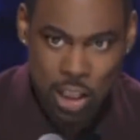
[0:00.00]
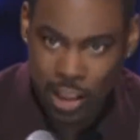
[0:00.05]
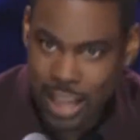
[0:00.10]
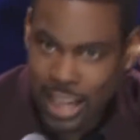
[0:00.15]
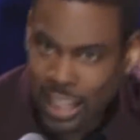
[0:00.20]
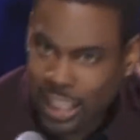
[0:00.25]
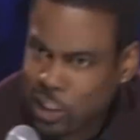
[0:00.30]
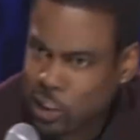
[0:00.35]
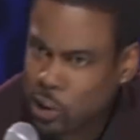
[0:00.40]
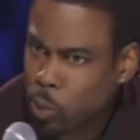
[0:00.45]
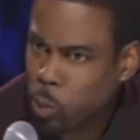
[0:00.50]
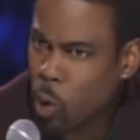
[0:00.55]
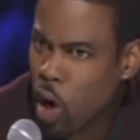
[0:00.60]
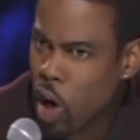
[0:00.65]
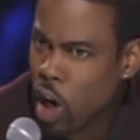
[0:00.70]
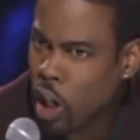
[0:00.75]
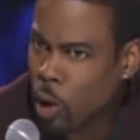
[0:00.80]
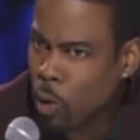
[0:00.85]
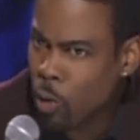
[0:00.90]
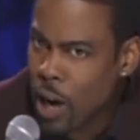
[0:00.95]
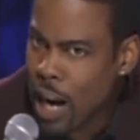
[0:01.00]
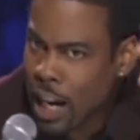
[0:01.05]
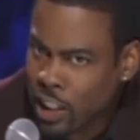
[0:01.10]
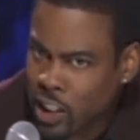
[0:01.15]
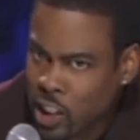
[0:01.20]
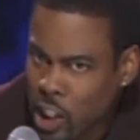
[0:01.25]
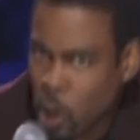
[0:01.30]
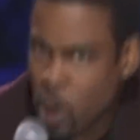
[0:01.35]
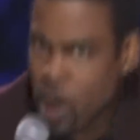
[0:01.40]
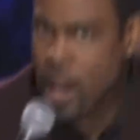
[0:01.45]
Let it swirl
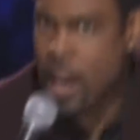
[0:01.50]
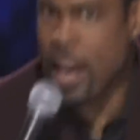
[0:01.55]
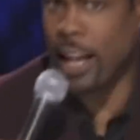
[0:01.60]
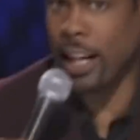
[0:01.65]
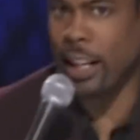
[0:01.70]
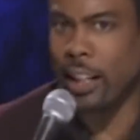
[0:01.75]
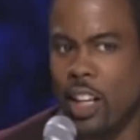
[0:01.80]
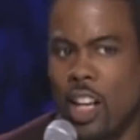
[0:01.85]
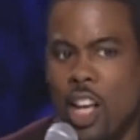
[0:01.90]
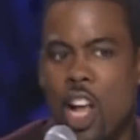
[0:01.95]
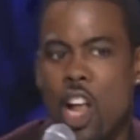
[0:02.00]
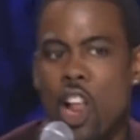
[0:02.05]
around your head.